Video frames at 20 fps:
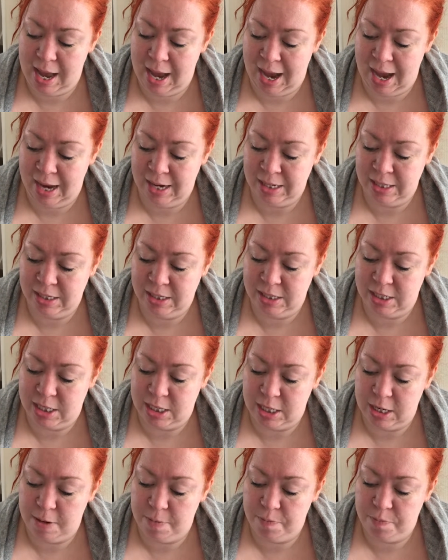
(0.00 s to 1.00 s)

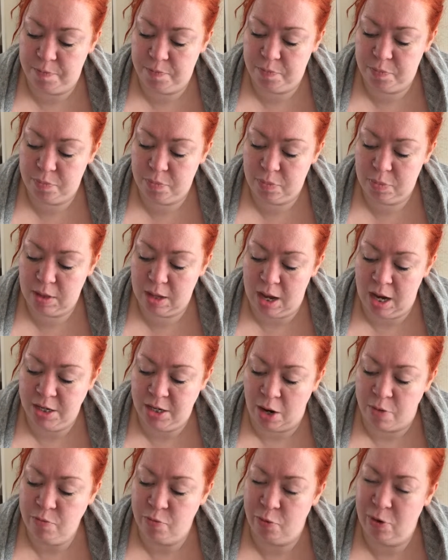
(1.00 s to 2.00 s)
And I
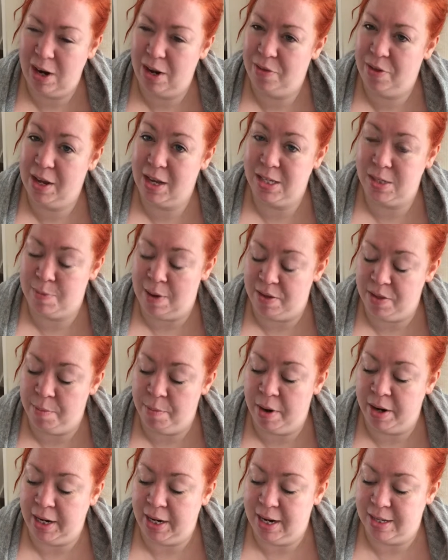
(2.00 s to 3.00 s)
don't really think it's about the
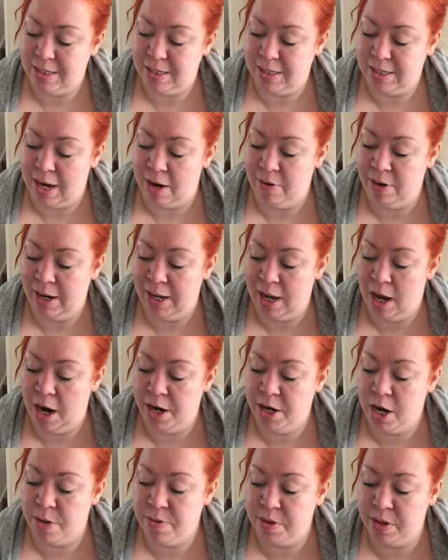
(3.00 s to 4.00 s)
money necessarily.
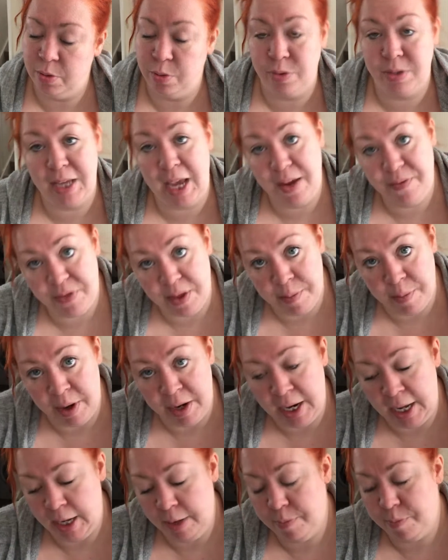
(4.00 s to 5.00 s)
I know that it will save them
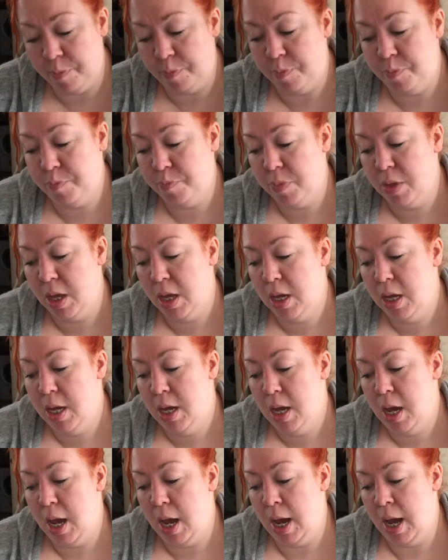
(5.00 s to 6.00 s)
money,
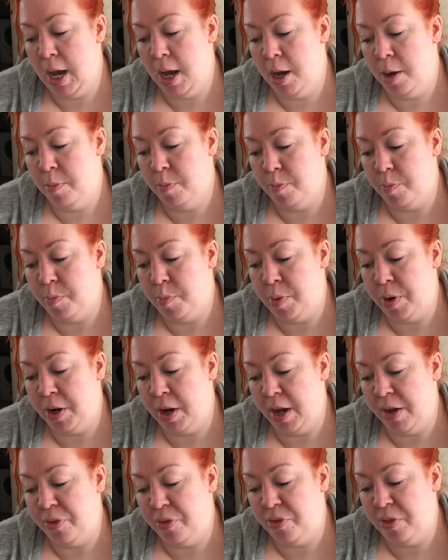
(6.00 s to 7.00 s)
but
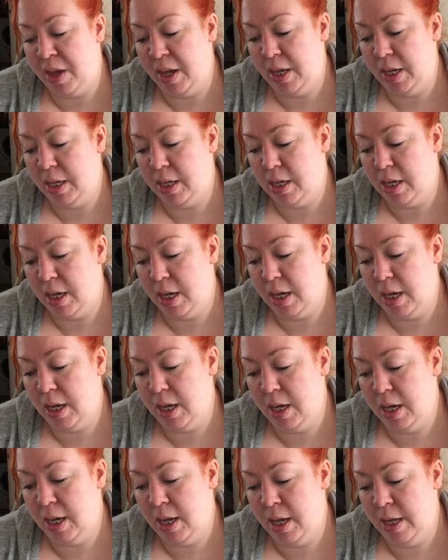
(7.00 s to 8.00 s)
I think
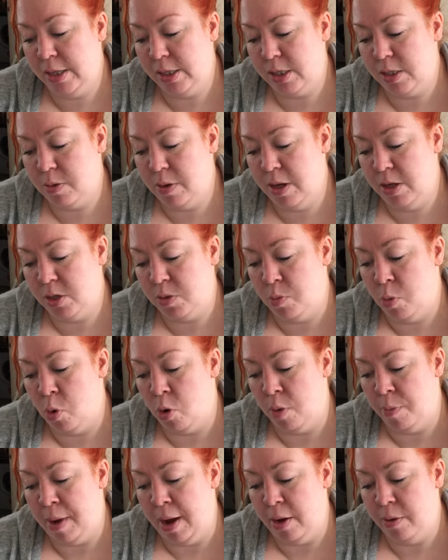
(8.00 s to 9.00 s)
it's
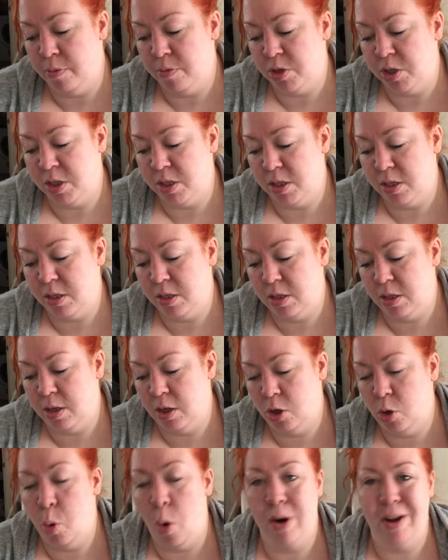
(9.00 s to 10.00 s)
more about just
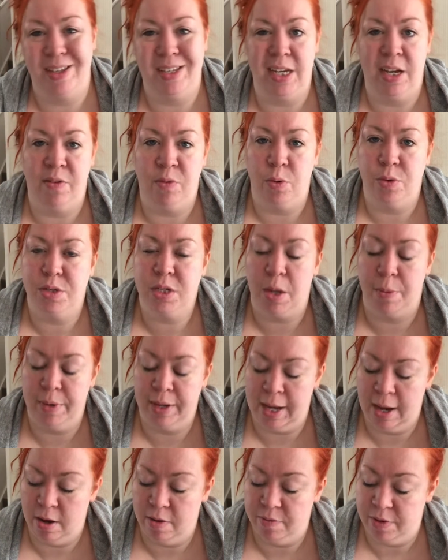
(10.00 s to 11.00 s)
the quality of what's
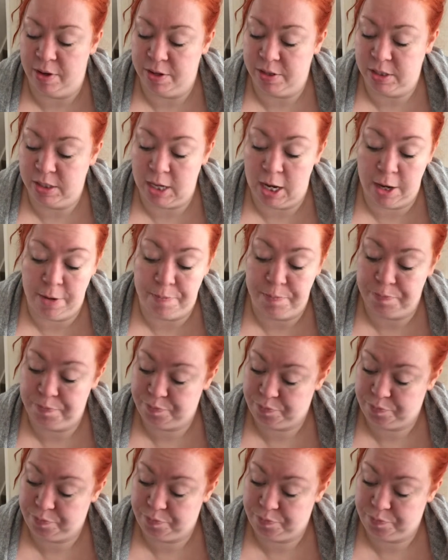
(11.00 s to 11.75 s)
coming out of us. So,